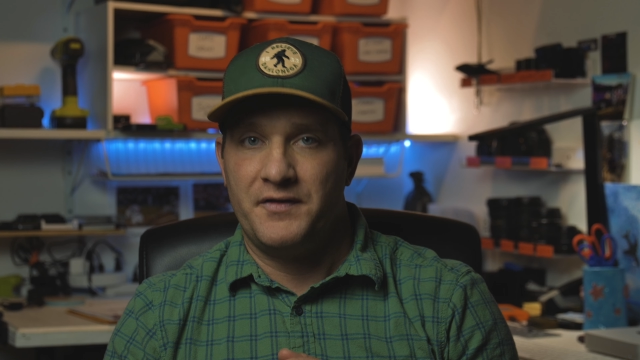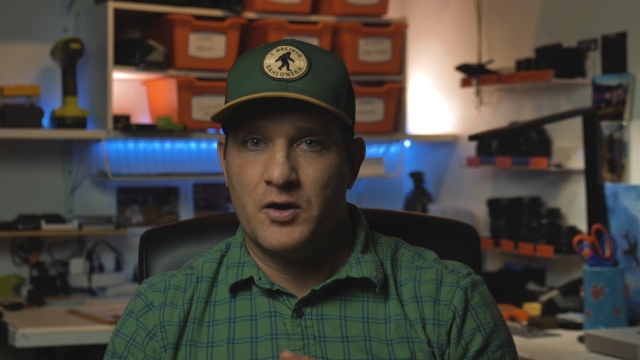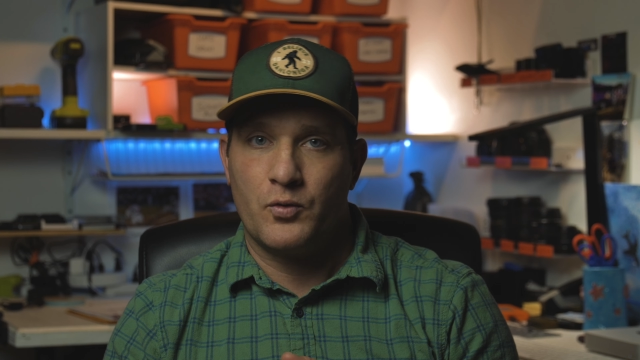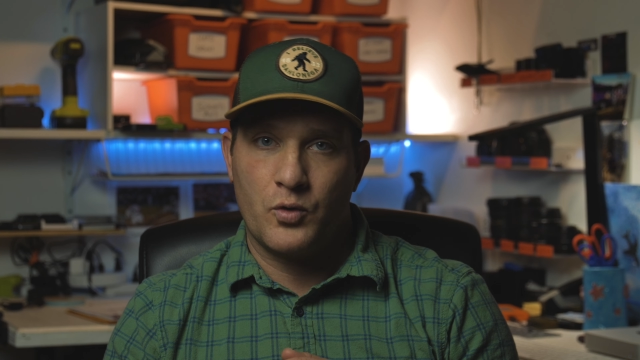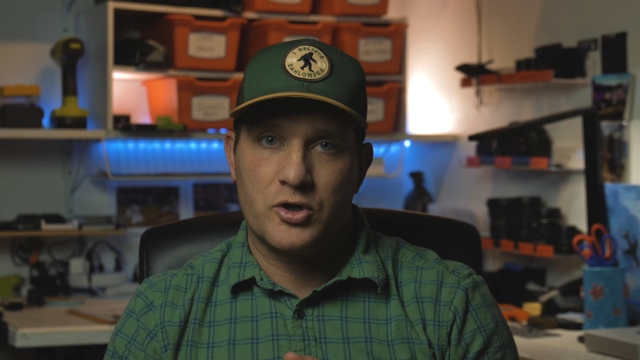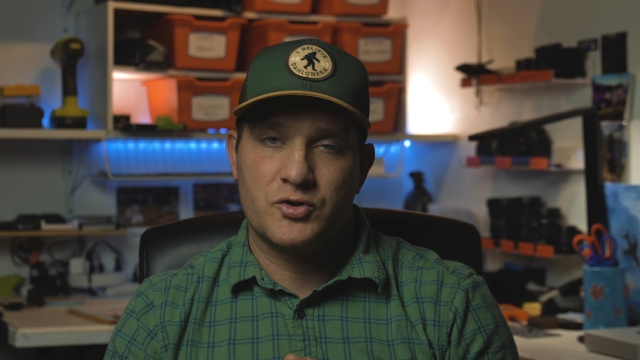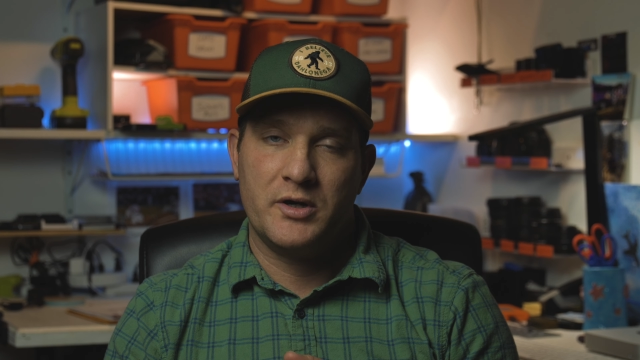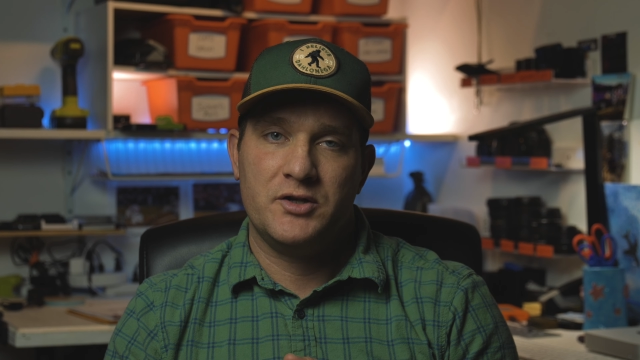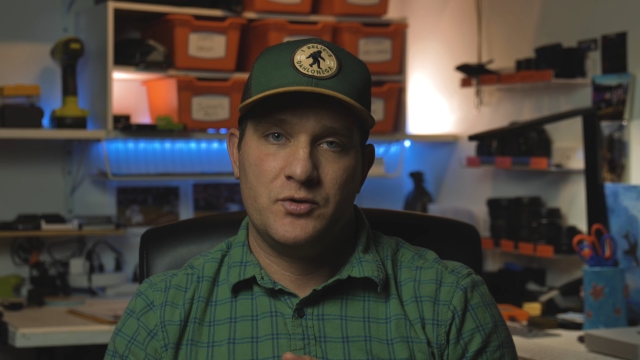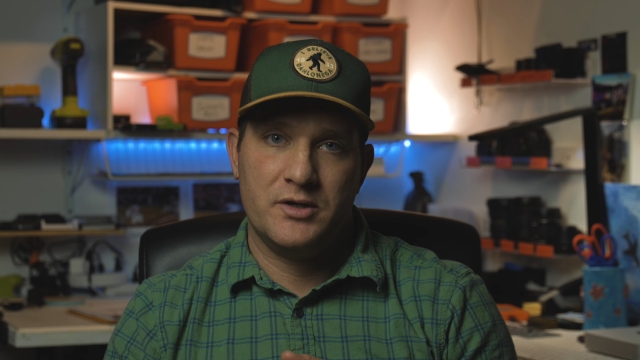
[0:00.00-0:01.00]
the Aurora
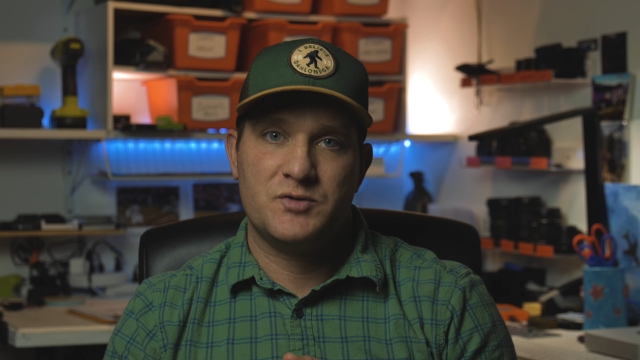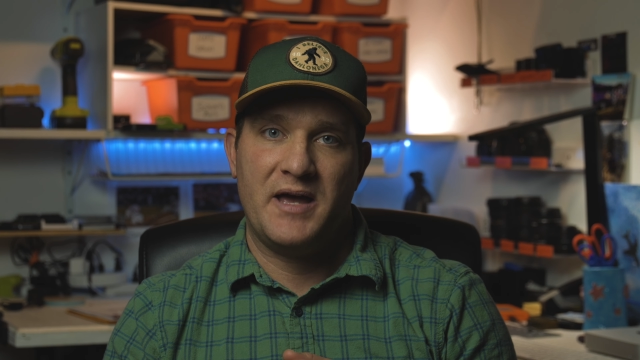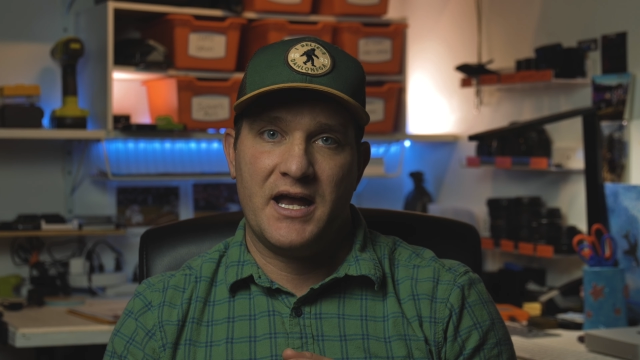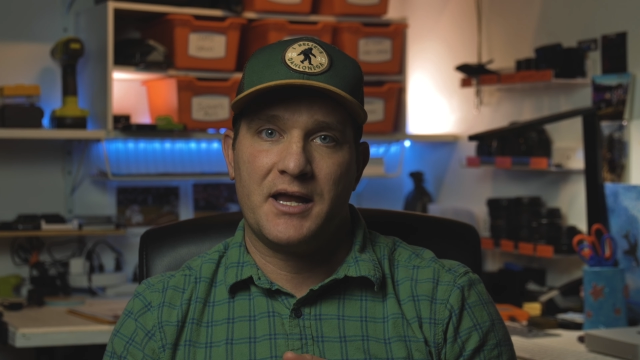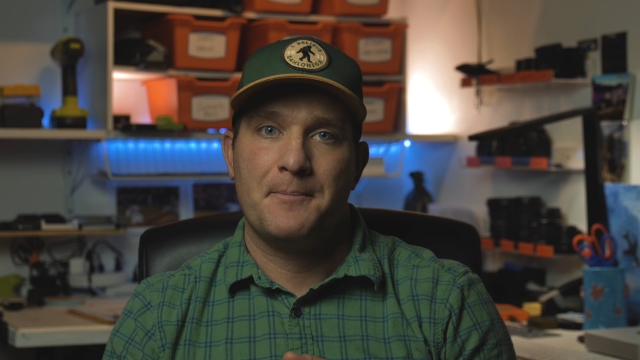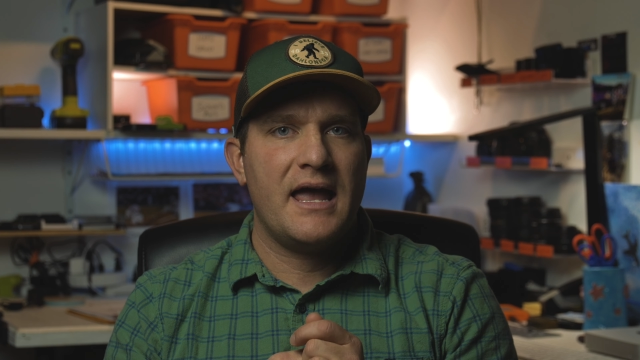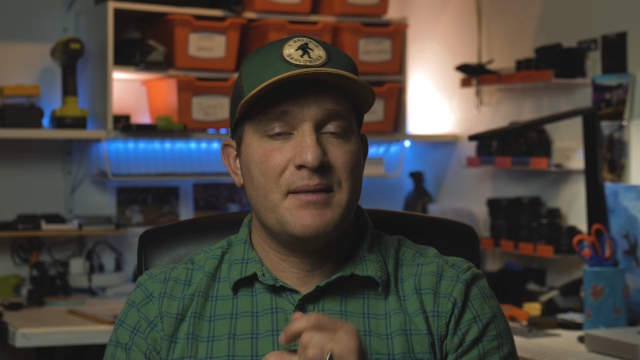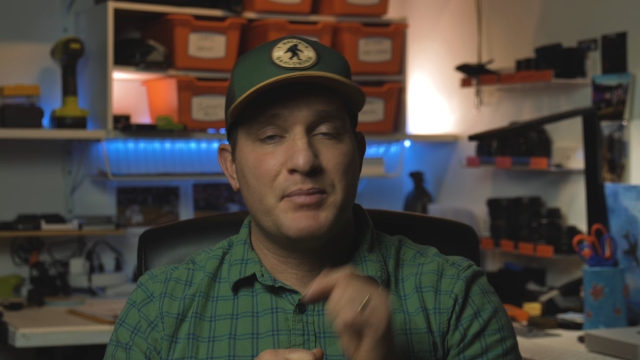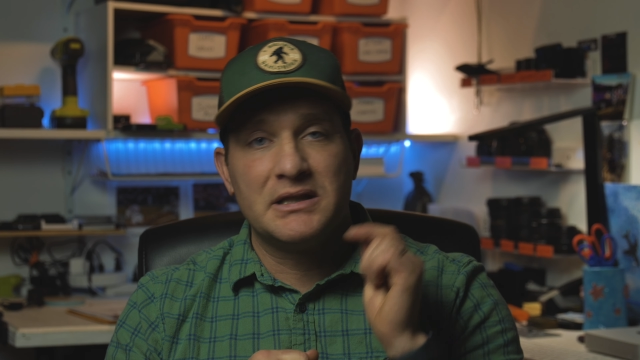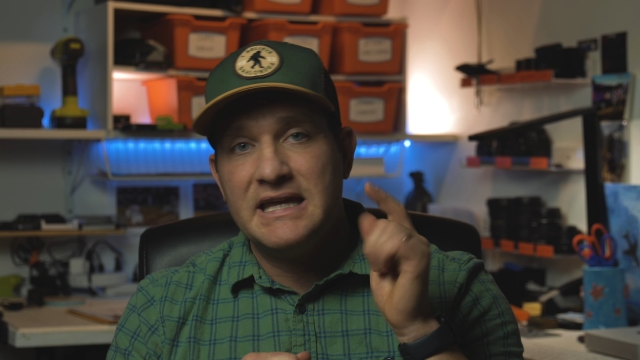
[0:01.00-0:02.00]
22-inch bag.
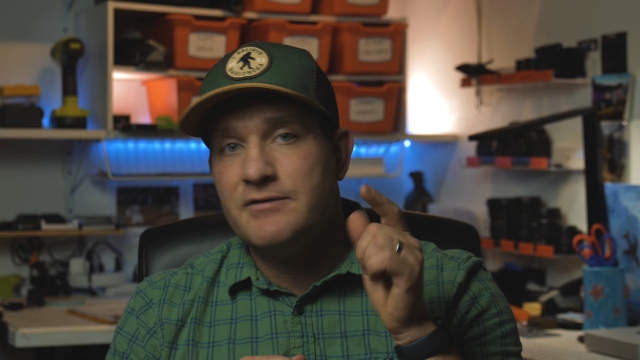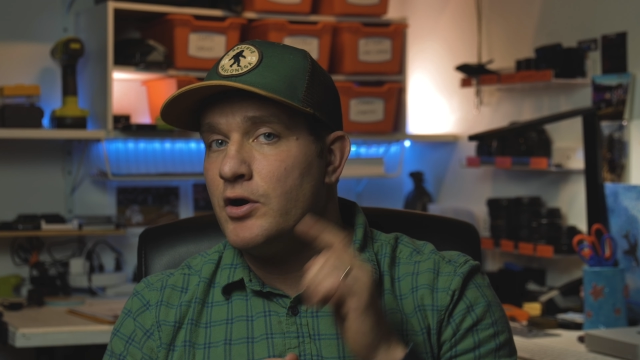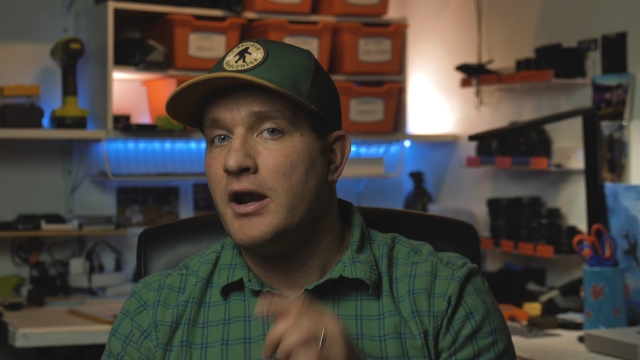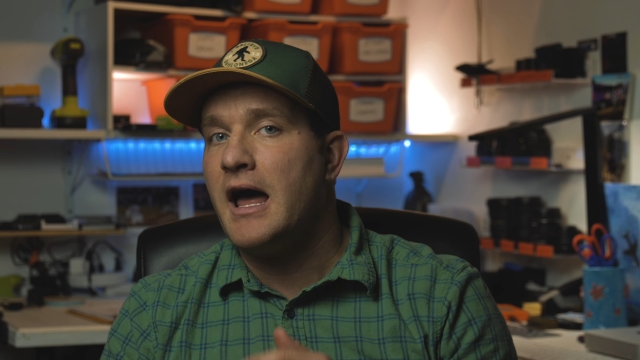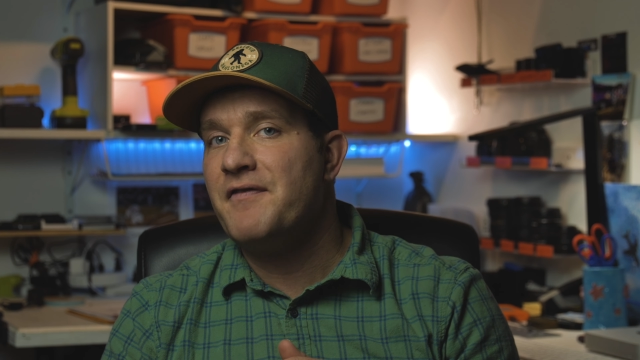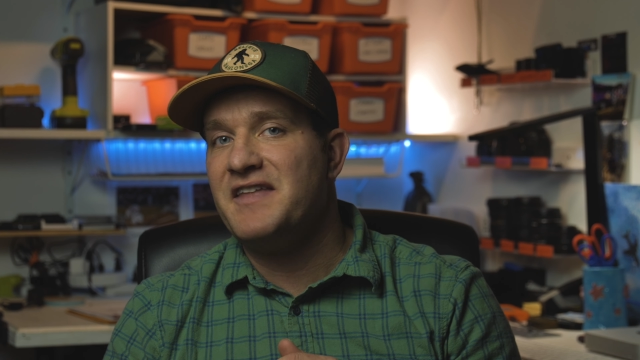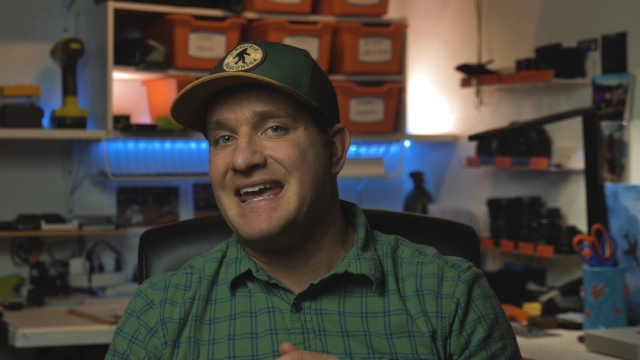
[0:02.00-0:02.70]
And believe it or not, the